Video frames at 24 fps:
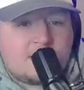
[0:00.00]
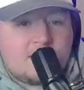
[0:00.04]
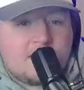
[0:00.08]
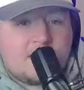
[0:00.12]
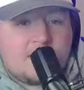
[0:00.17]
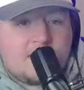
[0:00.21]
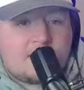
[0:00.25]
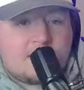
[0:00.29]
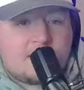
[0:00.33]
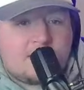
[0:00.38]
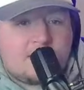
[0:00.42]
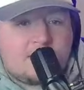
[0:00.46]

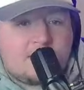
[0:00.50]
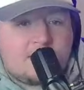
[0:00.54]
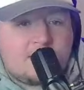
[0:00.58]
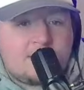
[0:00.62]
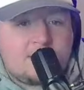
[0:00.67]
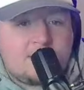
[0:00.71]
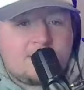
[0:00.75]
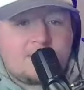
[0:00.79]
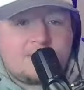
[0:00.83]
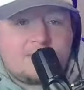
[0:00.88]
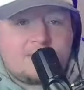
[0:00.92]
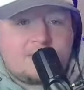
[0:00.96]
like,
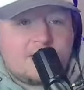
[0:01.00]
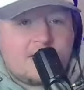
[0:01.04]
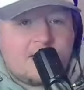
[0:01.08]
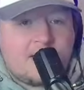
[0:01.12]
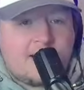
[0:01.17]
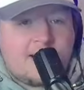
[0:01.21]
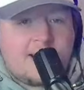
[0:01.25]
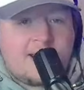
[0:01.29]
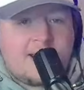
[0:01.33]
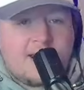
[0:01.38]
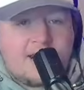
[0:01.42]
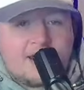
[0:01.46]

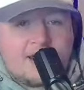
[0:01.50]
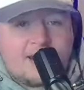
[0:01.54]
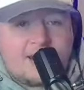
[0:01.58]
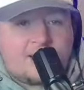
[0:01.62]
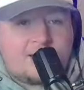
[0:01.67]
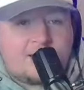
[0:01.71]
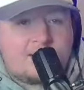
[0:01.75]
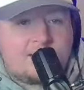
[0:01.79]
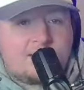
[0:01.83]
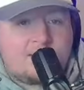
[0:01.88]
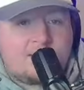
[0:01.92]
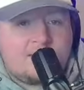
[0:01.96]
I hate
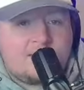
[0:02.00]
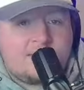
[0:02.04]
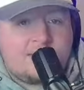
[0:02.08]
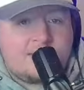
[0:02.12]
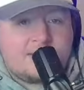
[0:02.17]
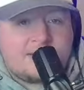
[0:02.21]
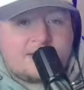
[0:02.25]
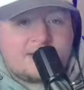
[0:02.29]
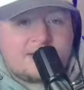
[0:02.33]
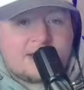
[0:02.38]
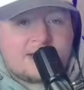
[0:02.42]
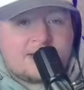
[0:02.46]
it because I